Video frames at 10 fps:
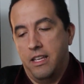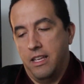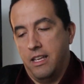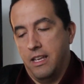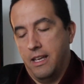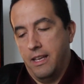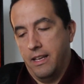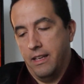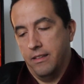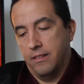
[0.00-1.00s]
He
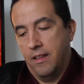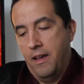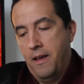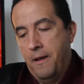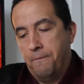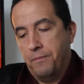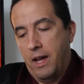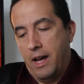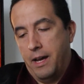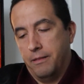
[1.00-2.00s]
is
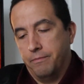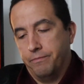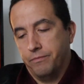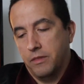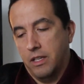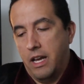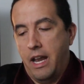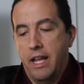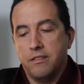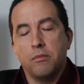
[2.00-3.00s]
kind
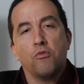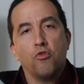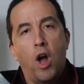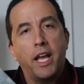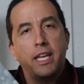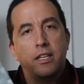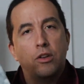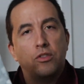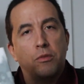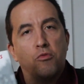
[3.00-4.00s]
of had some
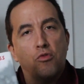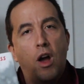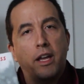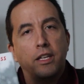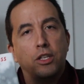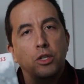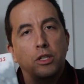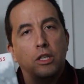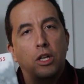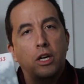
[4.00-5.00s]
rugged
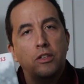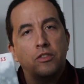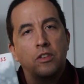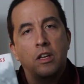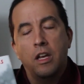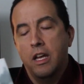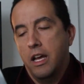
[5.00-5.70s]
good looks.